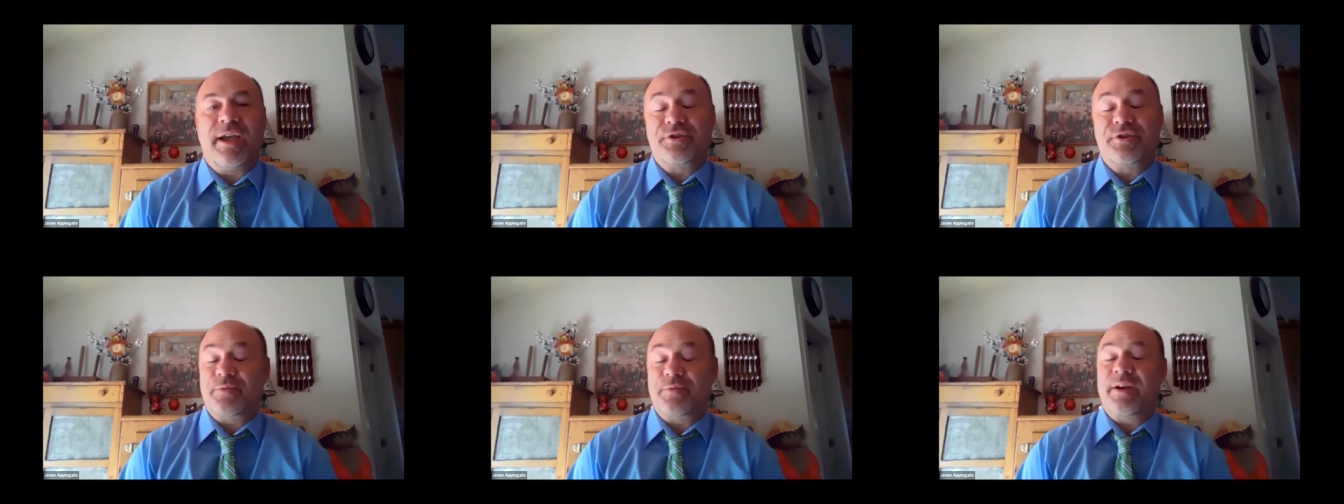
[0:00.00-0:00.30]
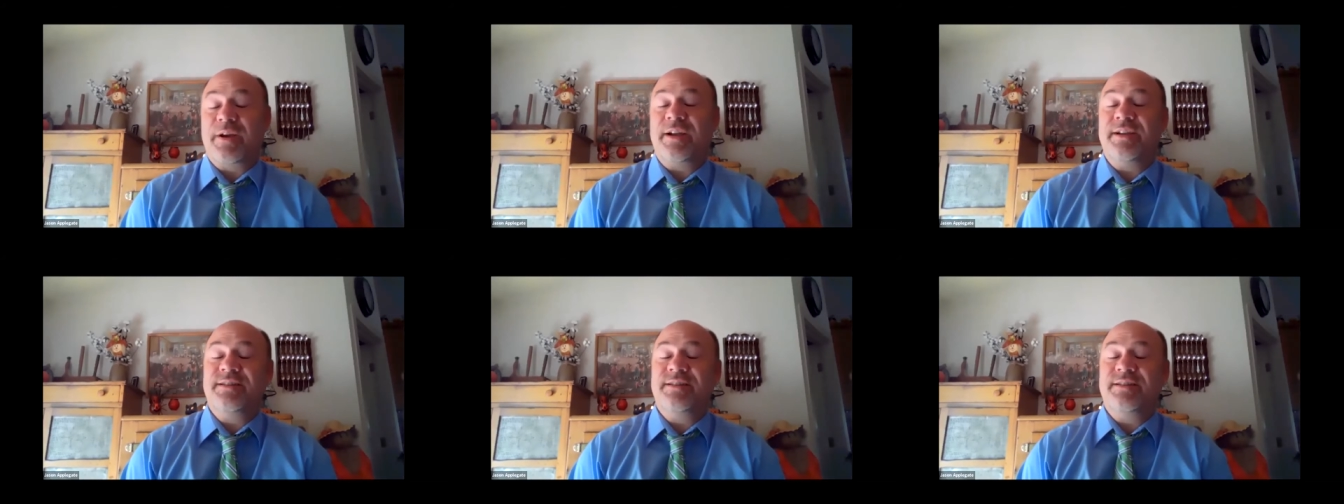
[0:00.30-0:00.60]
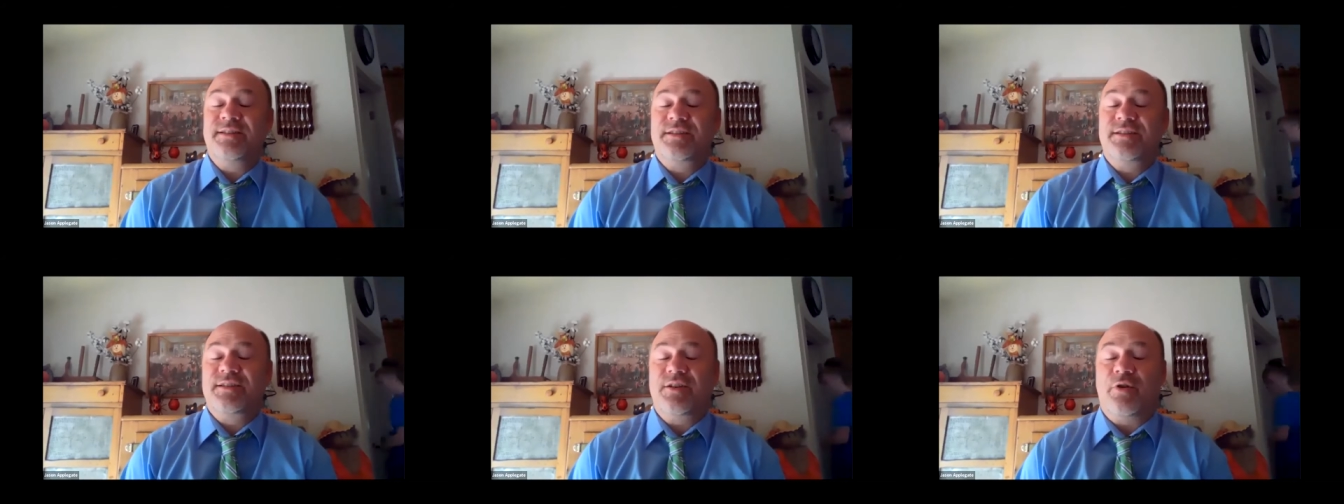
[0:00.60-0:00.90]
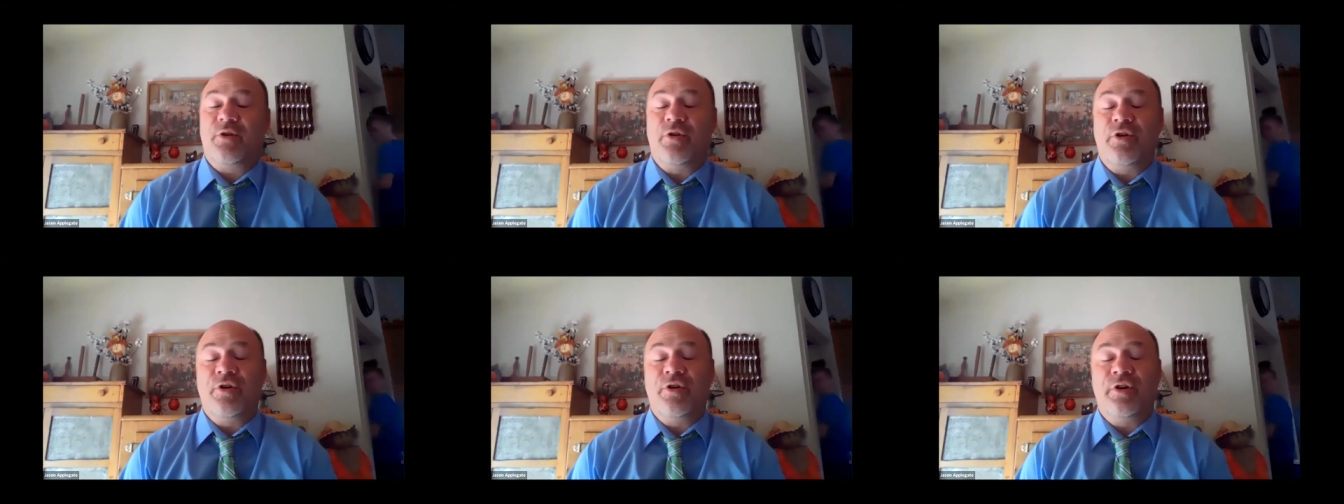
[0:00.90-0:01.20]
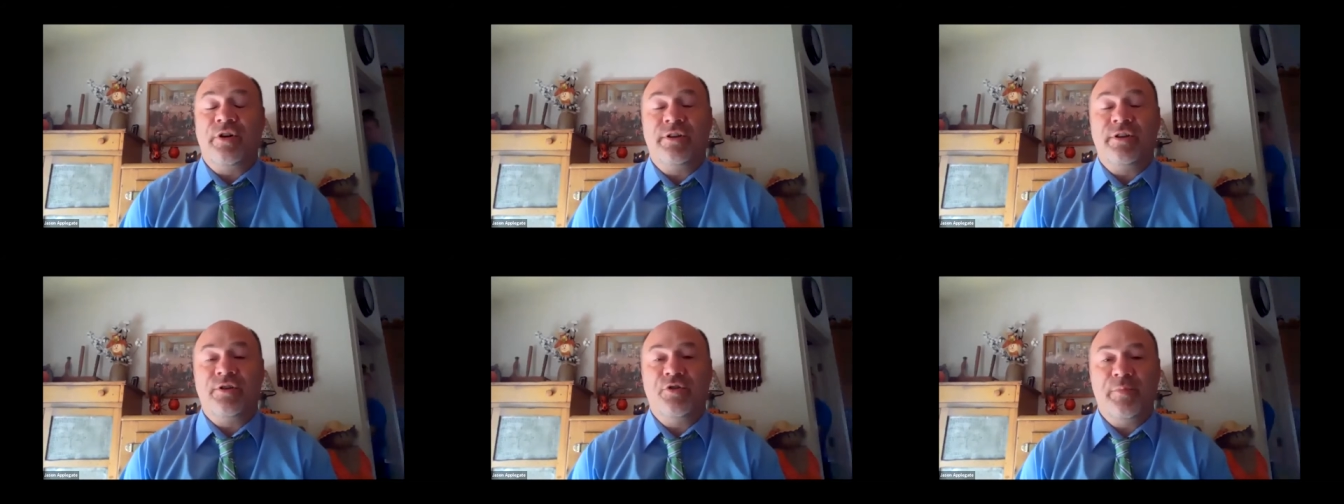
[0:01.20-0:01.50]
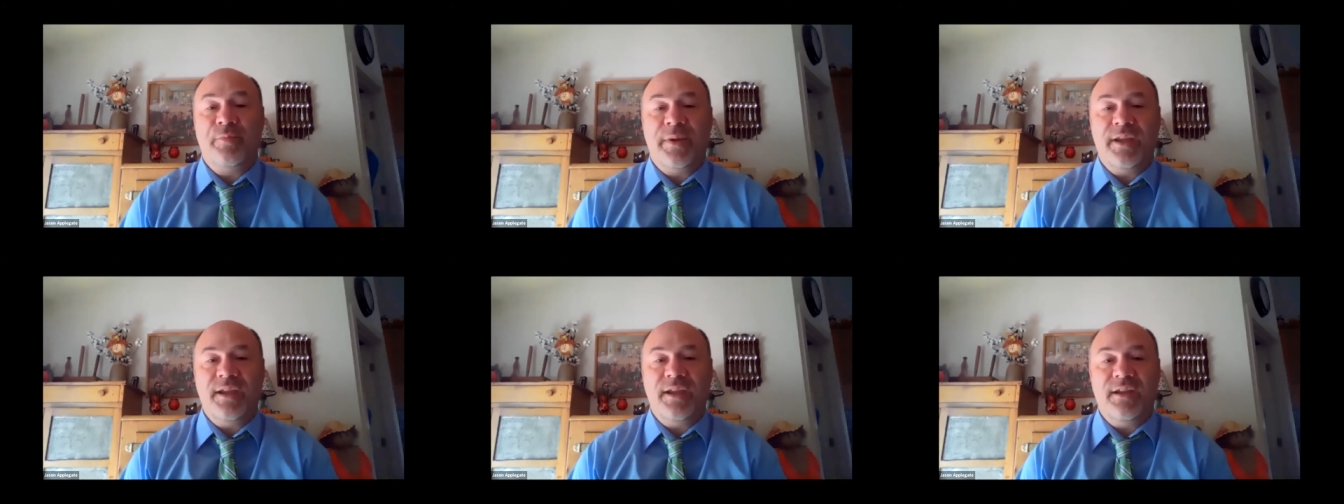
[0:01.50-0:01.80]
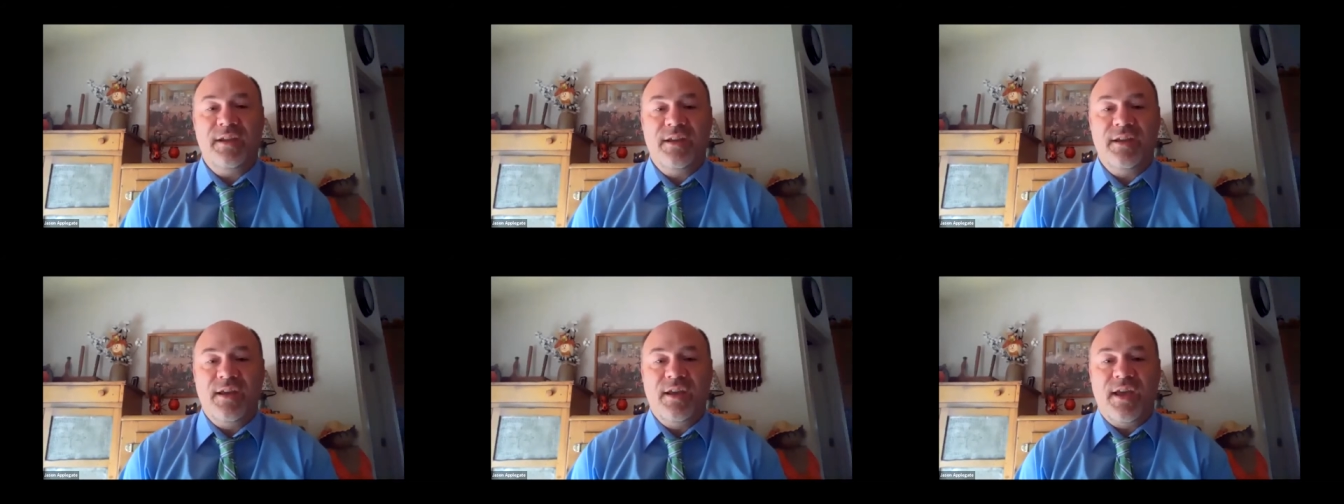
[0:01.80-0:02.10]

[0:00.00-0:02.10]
X-rays on Umi